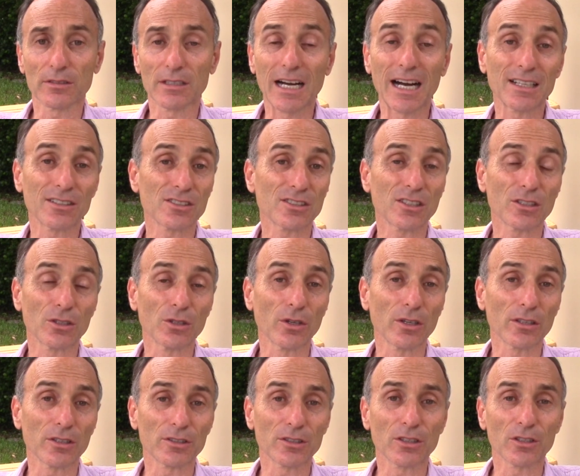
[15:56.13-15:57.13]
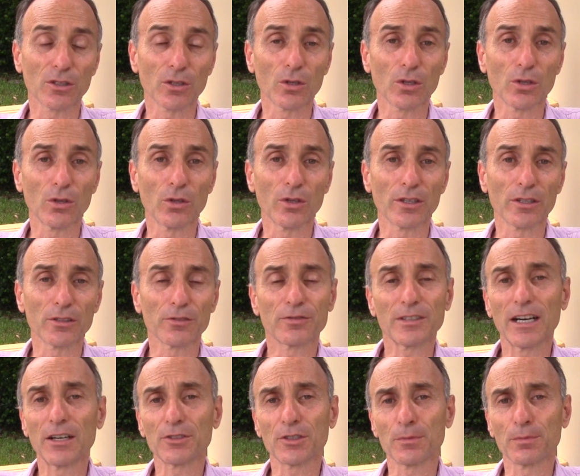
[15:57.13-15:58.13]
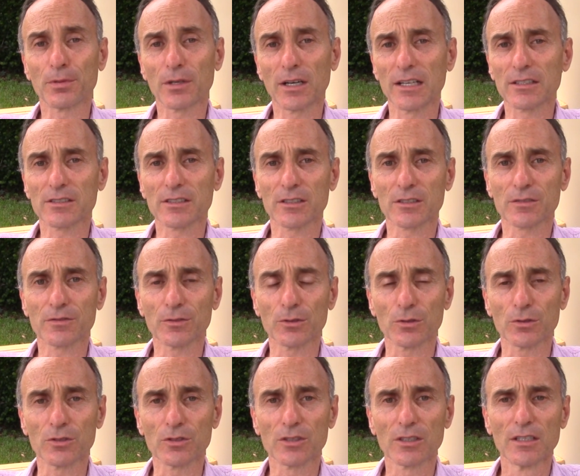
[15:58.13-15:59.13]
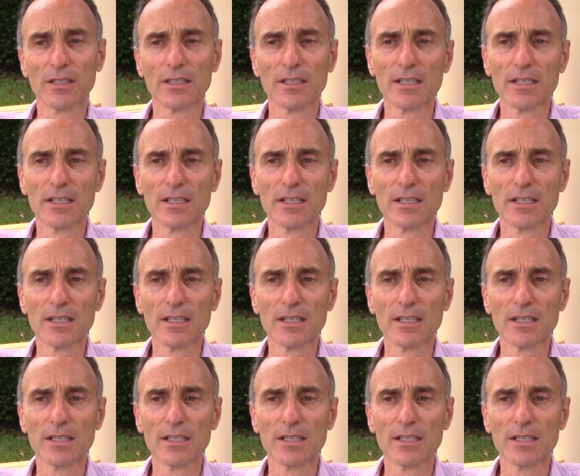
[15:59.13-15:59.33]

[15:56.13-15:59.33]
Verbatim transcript: cottonseed oil and canola oil found in processed foods.